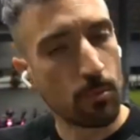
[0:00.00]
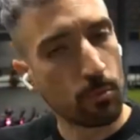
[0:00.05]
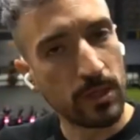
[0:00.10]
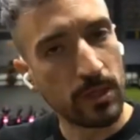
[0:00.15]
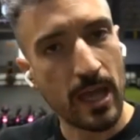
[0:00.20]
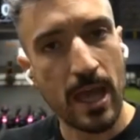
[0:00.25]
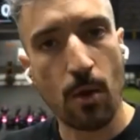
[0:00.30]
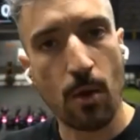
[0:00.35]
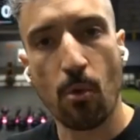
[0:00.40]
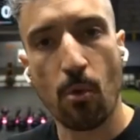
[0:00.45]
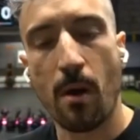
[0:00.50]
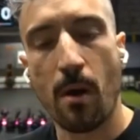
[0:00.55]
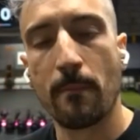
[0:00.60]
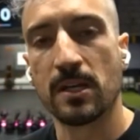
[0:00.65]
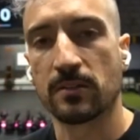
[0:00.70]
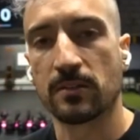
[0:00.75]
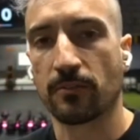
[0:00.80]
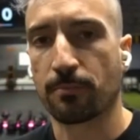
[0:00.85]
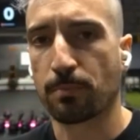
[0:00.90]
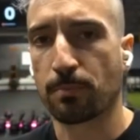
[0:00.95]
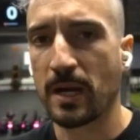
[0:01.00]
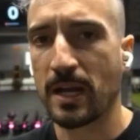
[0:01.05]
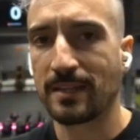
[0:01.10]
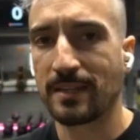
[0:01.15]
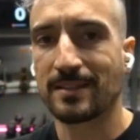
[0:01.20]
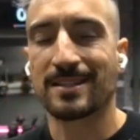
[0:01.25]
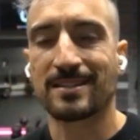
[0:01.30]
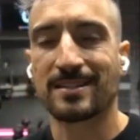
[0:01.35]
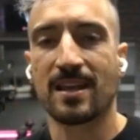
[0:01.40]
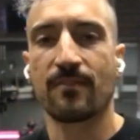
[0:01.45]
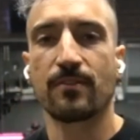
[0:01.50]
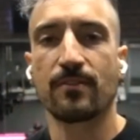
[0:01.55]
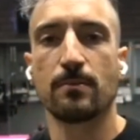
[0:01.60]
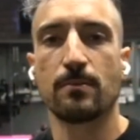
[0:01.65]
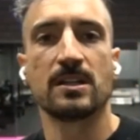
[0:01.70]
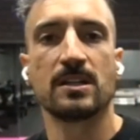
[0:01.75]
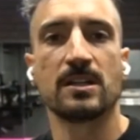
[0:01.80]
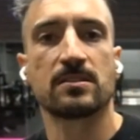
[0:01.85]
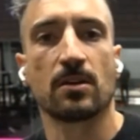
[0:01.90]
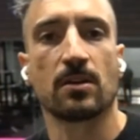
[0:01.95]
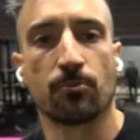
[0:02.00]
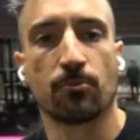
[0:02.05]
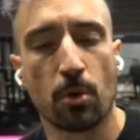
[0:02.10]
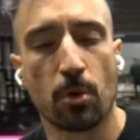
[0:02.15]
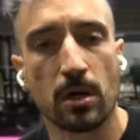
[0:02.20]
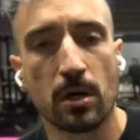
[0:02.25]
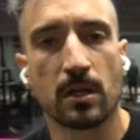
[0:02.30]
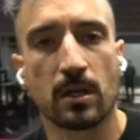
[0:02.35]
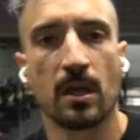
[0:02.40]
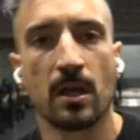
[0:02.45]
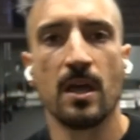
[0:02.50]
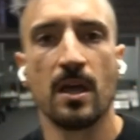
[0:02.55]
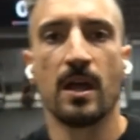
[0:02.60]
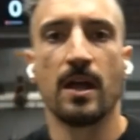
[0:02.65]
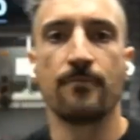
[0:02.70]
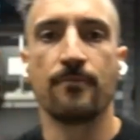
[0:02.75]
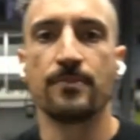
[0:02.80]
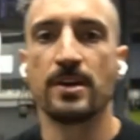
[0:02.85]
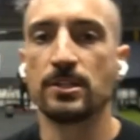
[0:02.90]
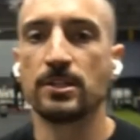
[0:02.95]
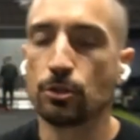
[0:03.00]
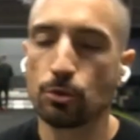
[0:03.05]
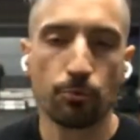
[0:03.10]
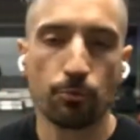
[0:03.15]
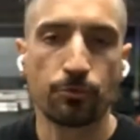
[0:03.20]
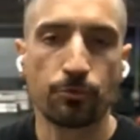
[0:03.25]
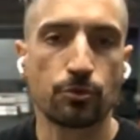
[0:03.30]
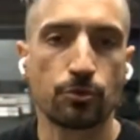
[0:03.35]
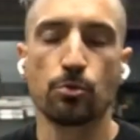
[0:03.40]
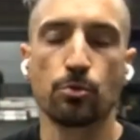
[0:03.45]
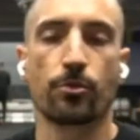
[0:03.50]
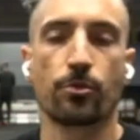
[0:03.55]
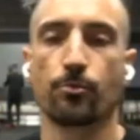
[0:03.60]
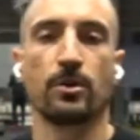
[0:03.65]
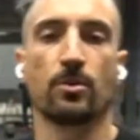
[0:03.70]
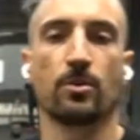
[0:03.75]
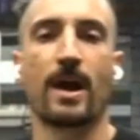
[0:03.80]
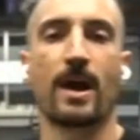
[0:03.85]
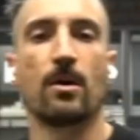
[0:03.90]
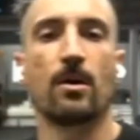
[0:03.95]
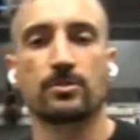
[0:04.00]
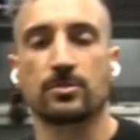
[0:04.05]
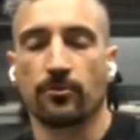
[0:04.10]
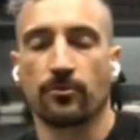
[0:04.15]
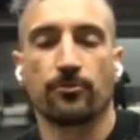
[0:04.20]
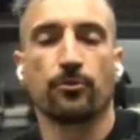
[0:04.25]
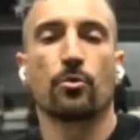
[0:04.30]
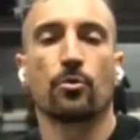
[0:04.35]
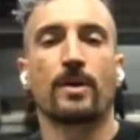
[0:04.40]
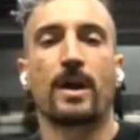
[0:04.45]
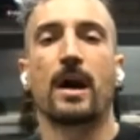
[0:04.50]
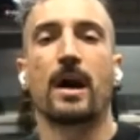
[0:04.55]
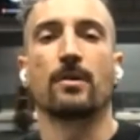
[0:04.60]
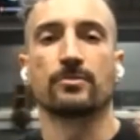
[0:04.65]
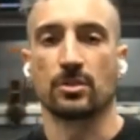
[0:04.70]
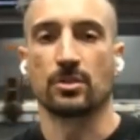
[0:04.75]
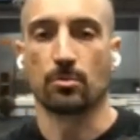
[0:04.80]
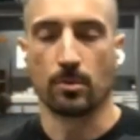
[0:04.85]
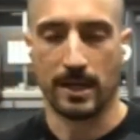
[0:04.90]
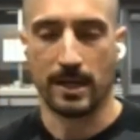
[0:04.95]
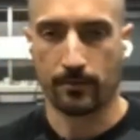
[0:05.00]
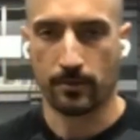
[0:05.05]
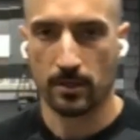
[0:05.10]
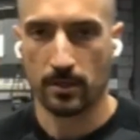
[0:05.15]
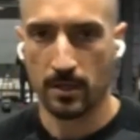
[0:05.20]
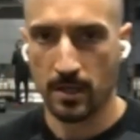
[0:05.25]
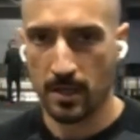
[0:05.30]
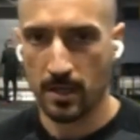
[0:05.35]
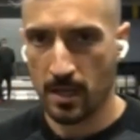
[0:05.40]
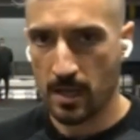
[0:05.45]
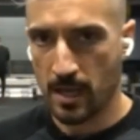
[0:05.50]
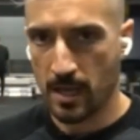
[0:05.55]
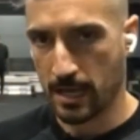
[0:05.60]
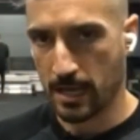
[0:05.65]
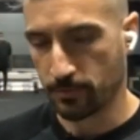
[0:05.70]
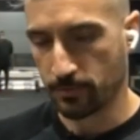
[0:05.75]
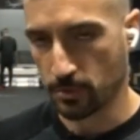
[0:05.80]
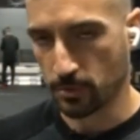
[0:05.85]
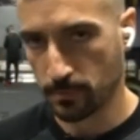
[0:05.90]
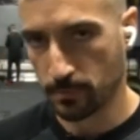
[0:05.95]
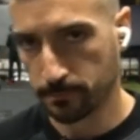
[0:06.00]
Then we add 1 minute of break, that's 7 minutes of work, and then you do 2 to 3 rounds or 4 rounds or whatever have